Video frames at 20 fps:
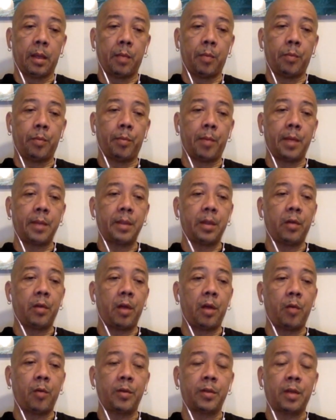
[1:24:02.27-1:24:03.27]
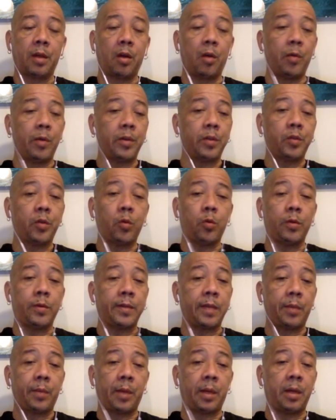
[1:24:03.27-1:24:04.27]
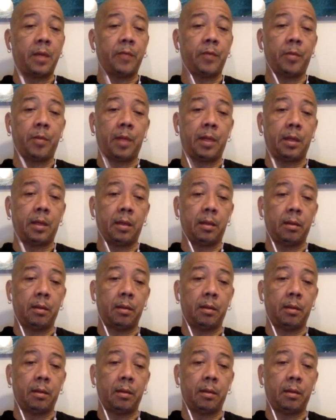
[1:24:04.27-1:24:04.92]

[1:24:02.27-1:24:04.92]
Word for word: Matterhorn was always two step of everybody,